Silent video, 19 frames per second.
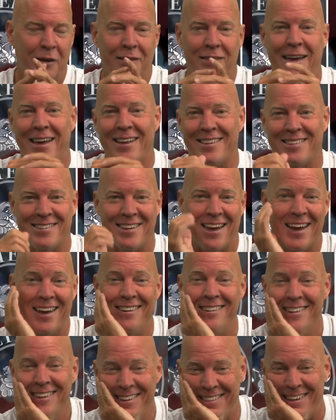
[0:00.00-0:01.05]
They
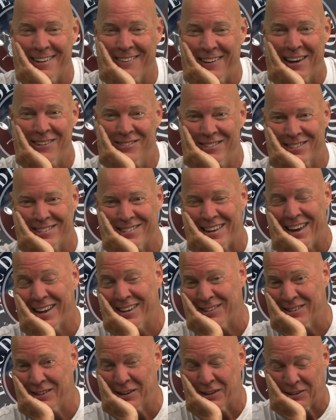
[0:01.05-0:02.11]
said they were having
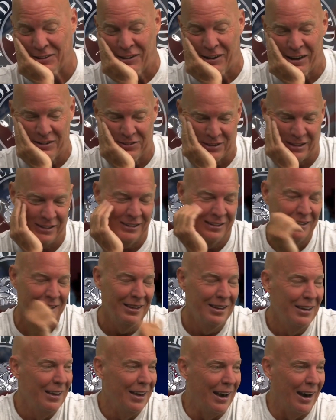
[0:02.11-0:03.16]
sex in a closet.
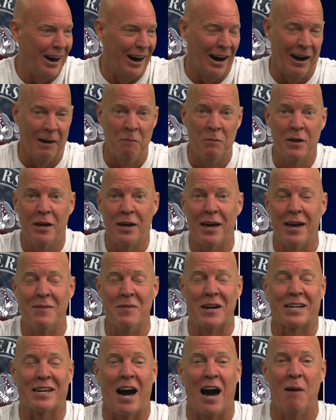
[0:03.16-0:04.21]
And
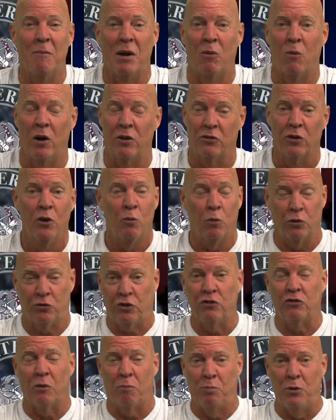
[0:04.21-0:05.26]
the comment was, well,
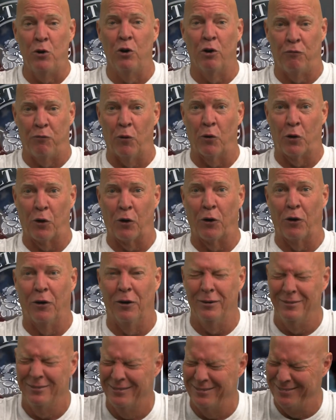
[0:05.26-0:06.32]
she's a beautiful girl.